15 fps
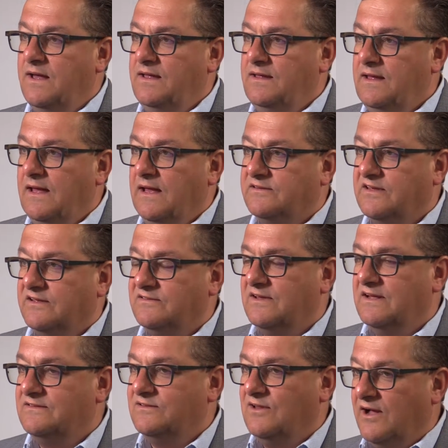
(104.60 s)
Yes,
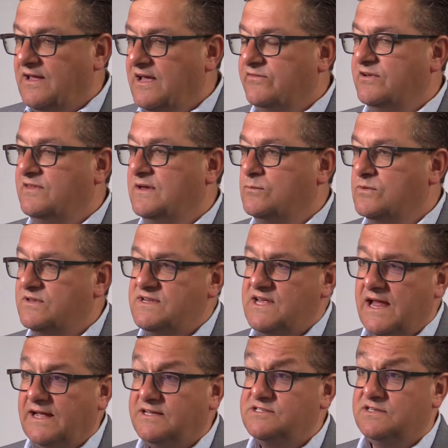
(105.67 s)
it's like everything with
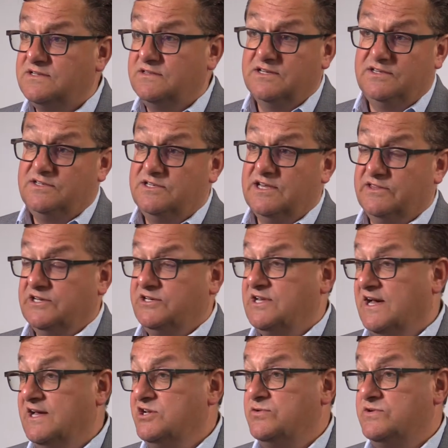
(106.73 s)
tax. The
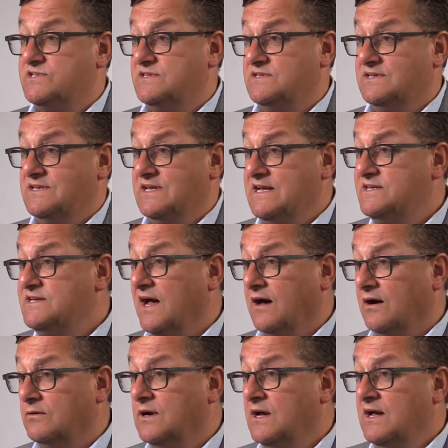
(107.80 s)
danger is in the
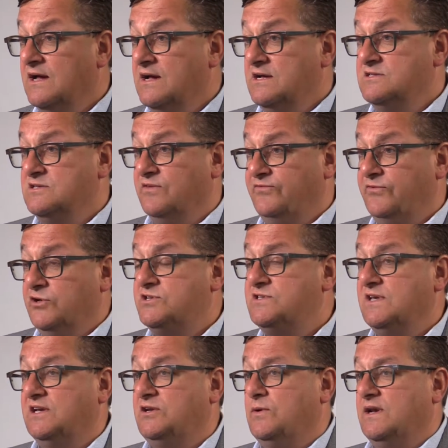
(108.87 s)
detail. So the first
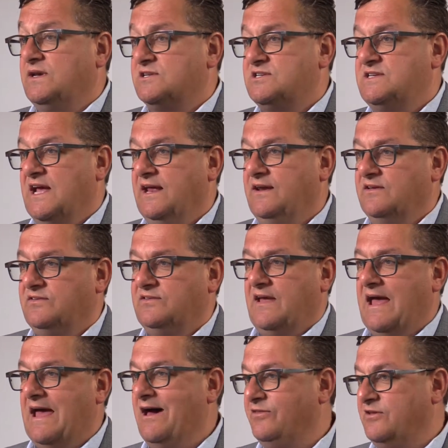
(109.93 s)
thing to understand is
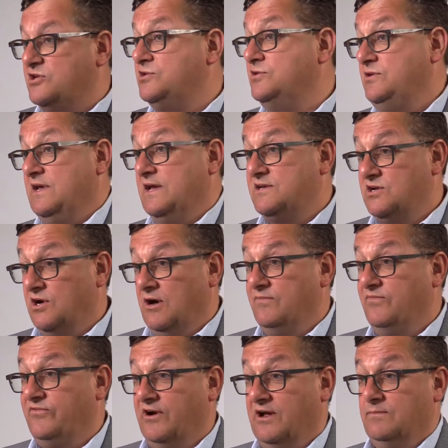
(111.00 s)
how the 2 year
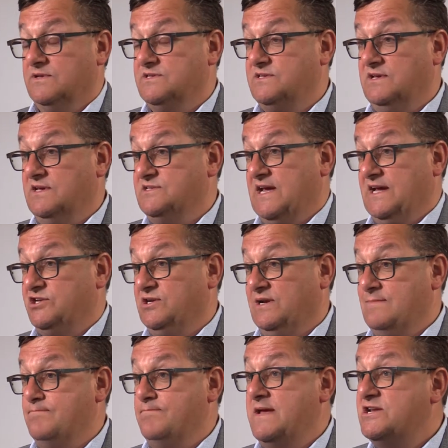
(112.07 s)
time frame is
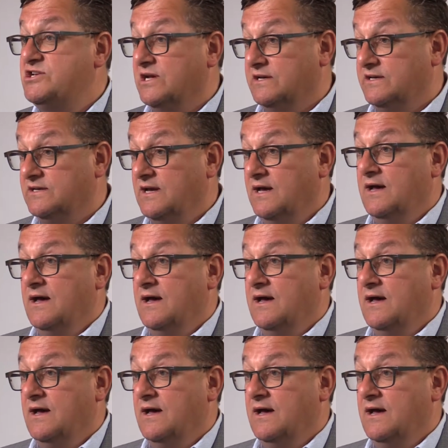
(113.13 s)
actually measured.